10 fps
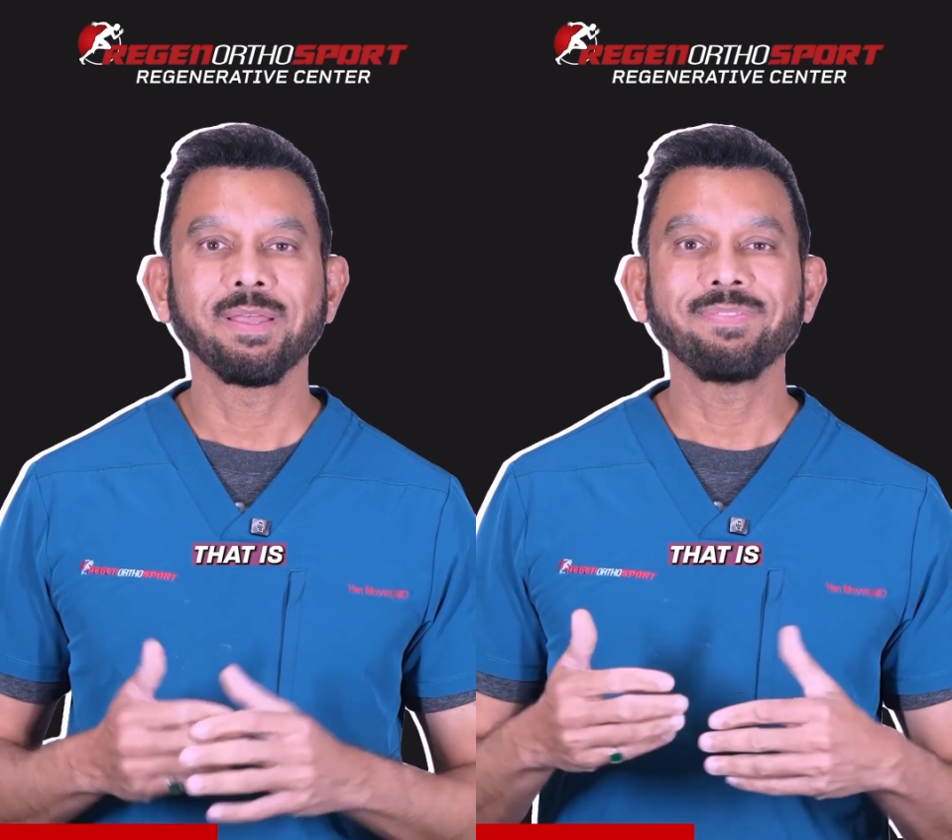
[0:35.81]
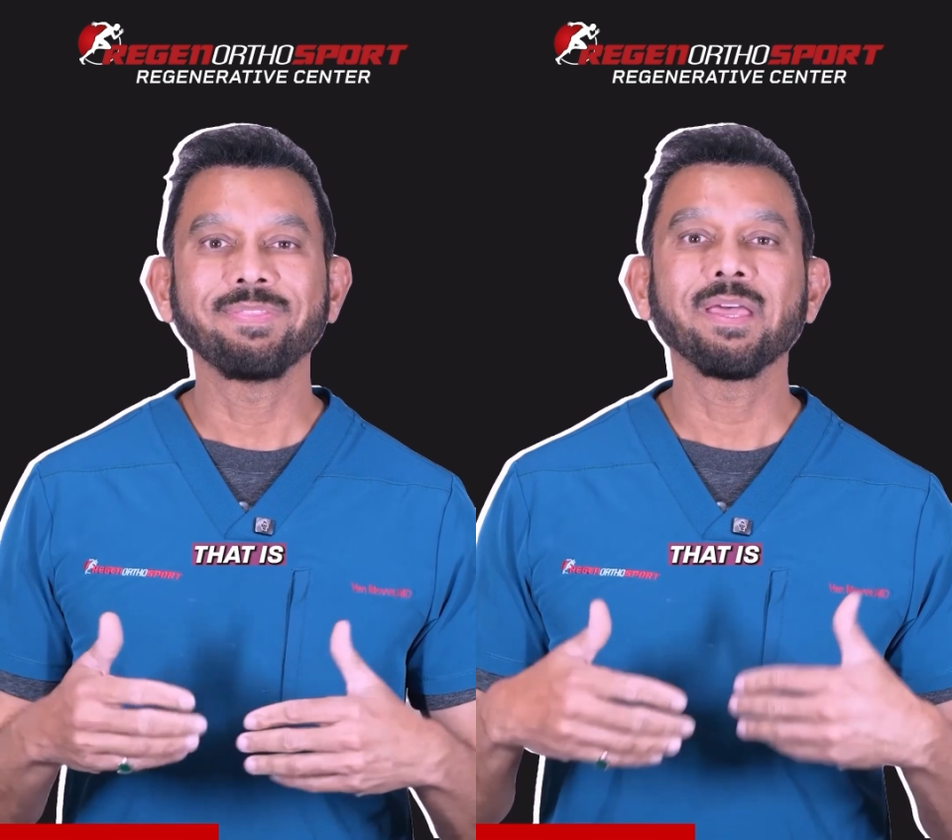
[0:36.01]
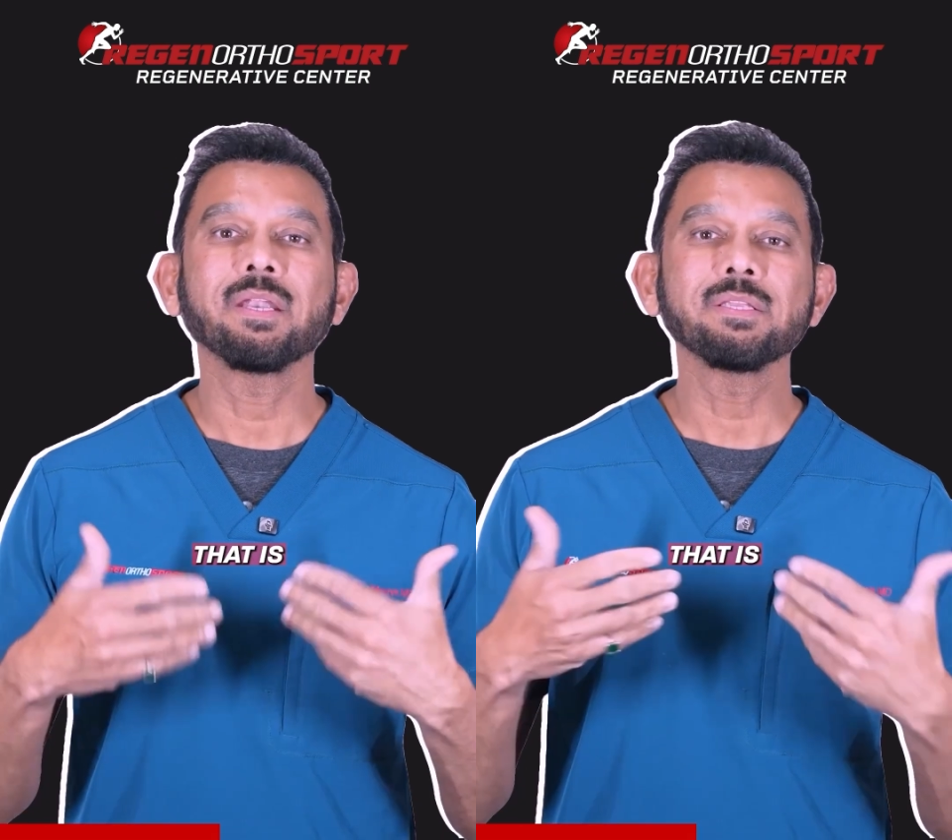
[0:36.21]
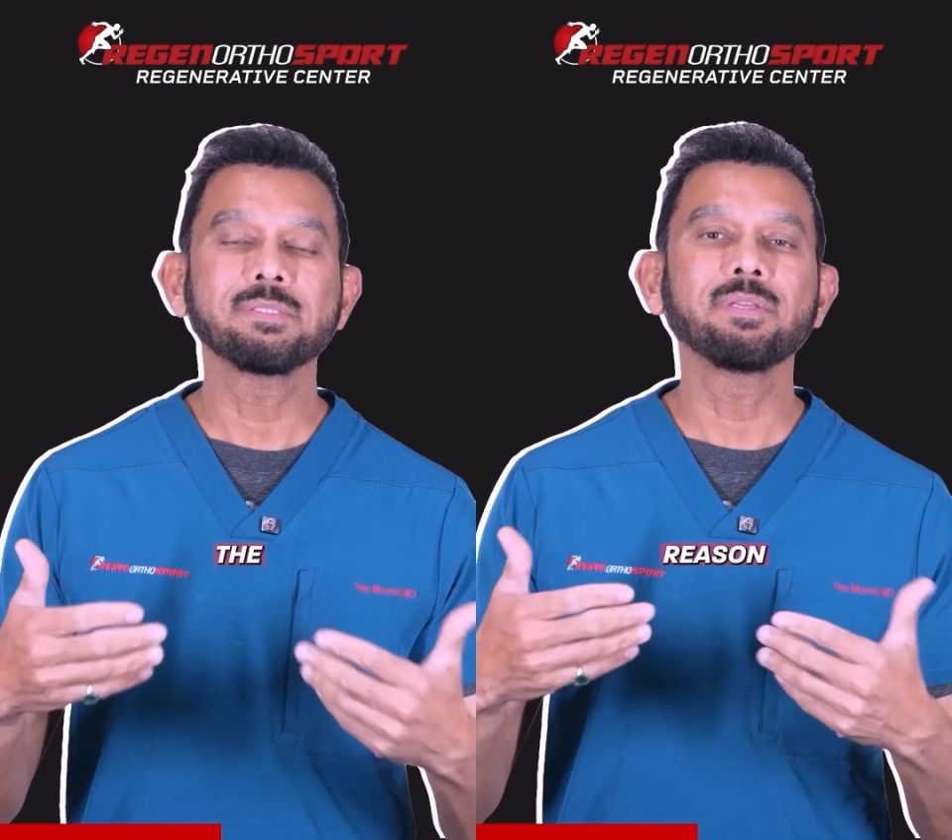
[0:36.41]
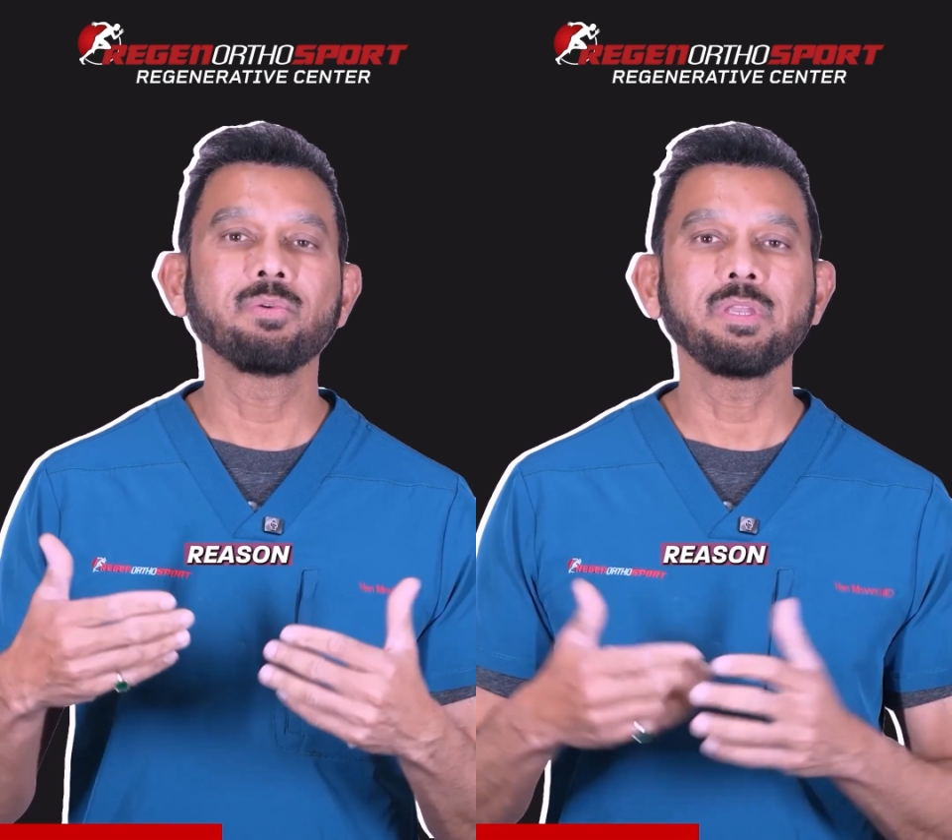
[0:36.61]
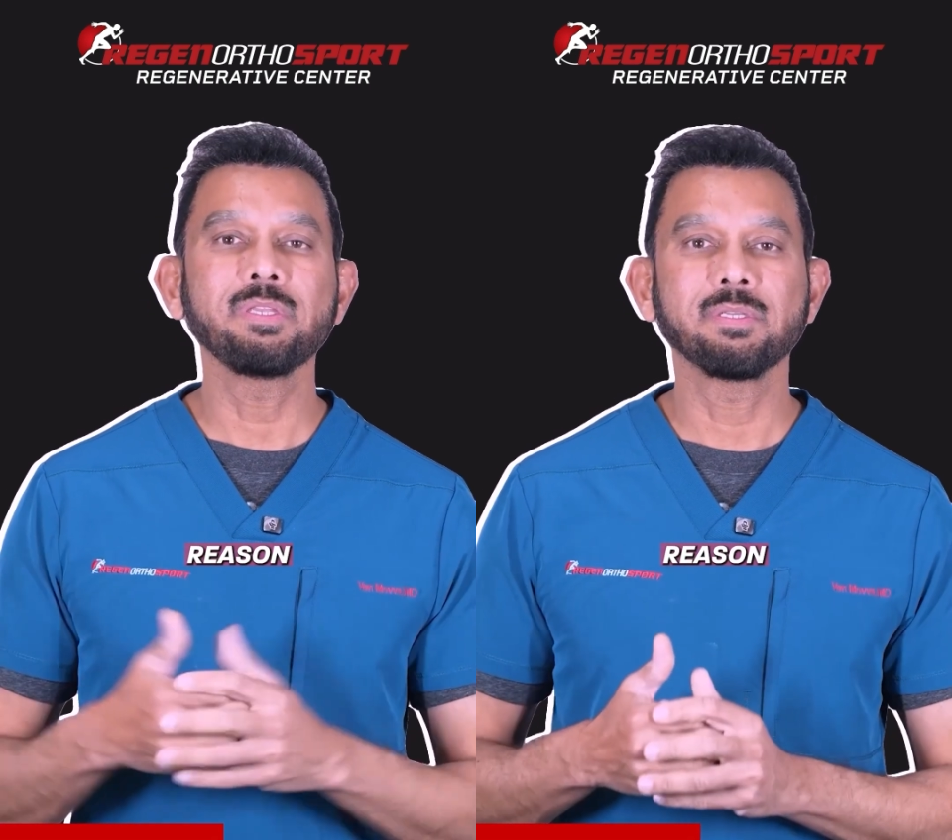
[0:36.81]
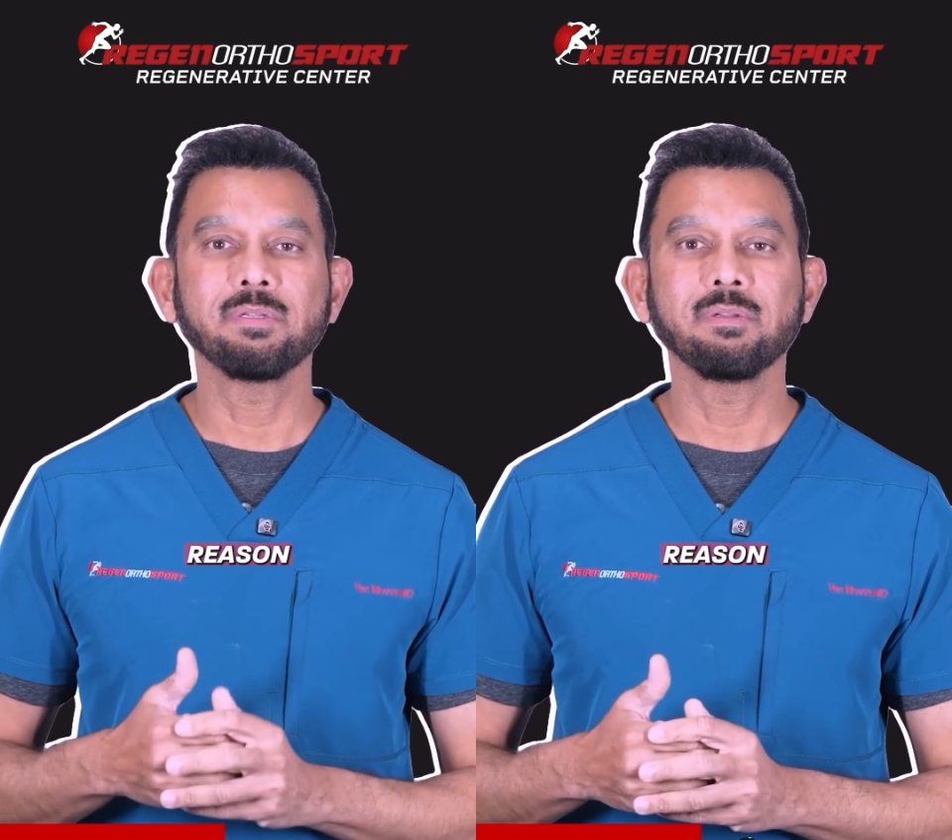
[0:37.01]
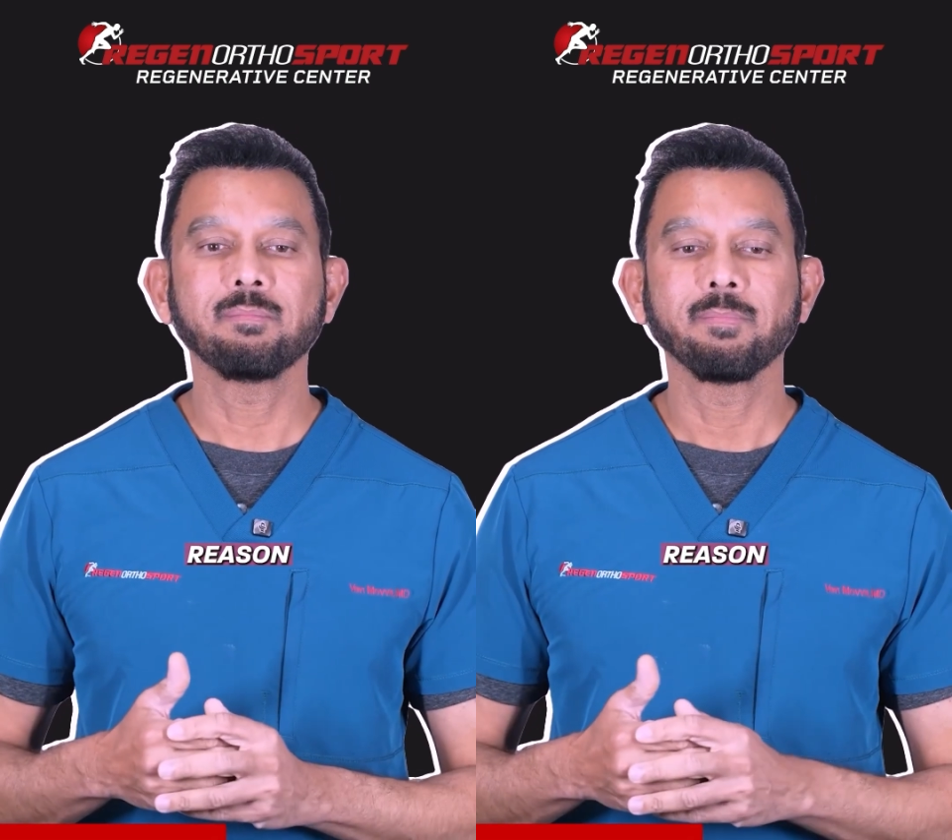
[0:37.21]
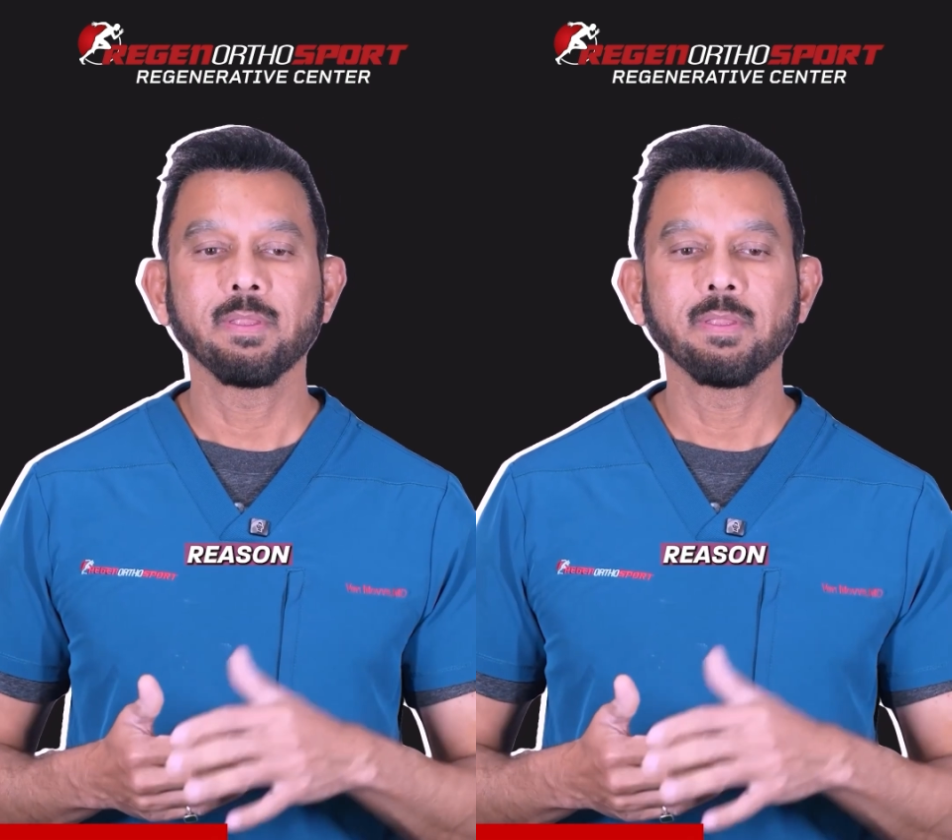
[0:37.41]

That is the reason